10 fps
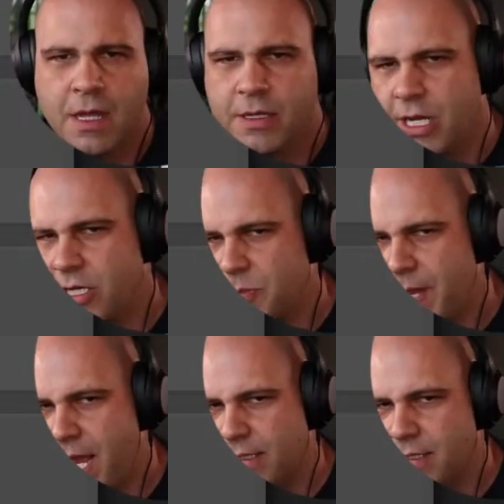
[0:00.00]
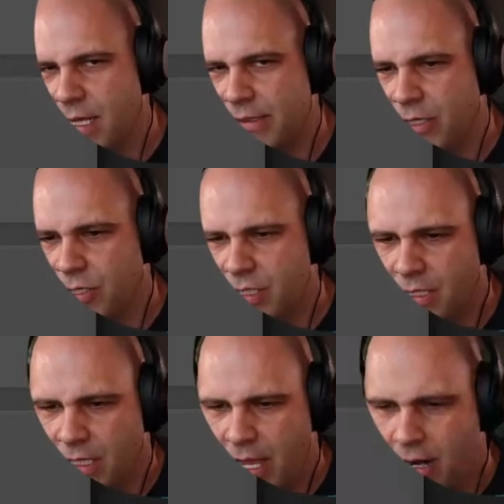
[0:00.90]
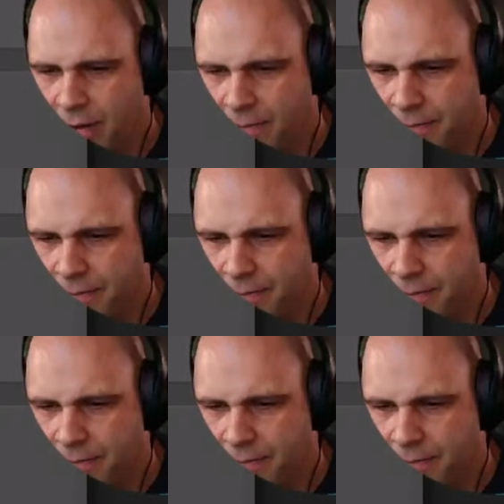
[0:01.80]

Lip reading: Changes back to selecting just the layer.